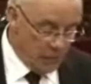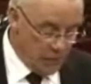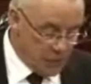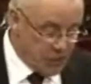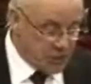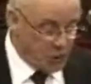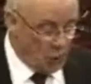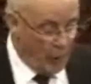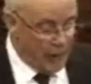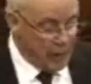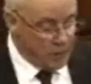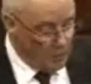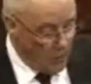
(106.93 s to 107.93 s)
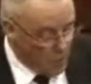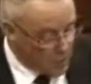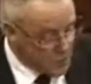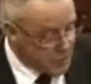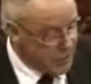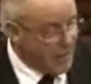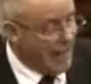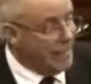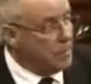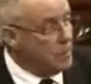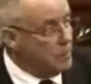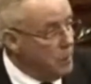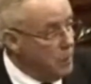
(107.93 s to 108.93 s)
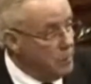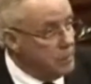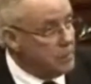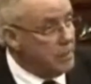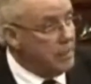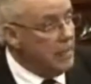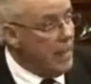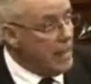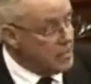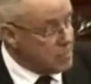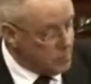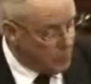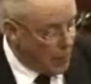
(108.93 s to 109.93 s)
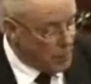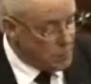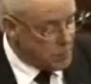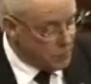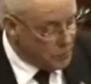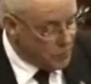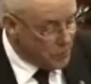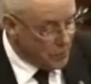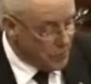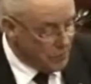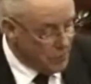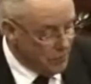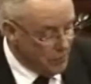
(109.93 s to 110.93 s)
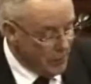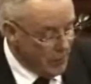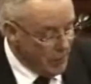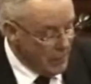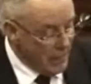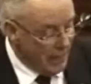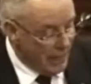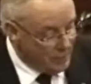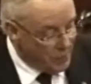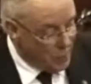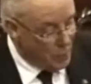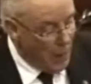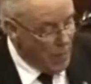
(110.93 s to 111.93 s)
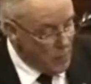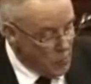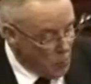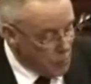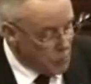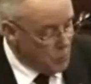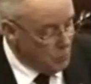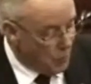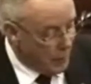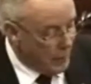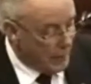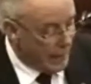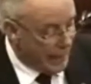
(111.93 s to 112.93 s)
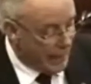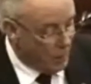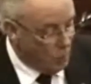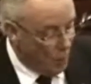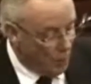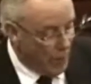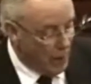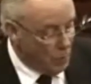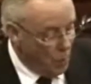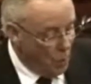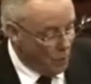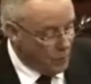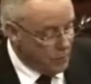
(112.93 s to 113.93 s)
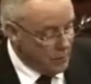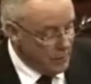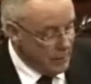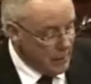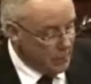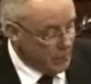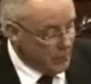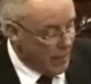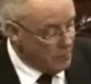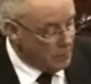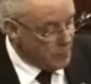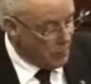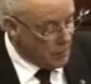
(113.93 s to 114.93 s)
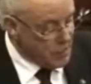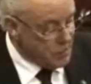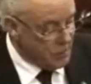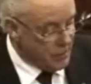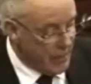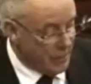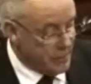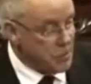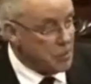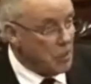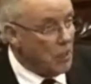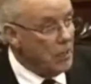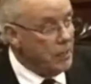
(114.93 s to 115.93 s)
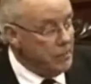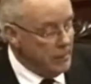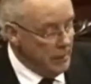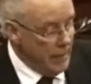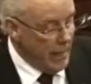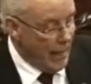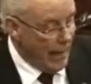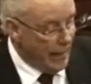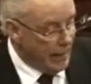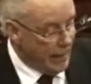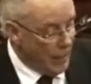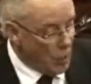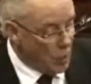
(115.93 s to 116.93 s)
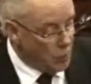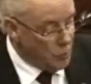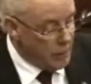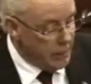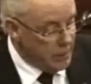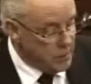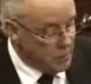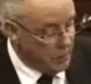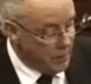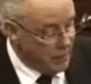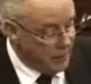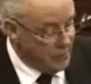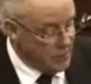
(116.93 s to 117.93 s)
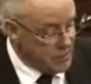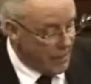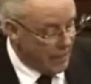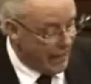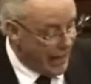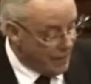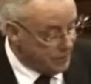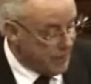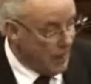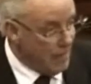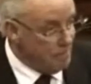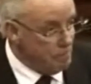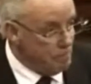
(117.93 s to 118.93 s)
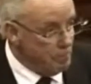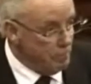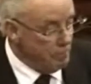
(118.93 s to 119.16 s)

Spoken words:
This is the way democracy and community are supposed to work. Everyone not completely getting what they want, but able to listen to the other side and agree to a give-and-take outcome.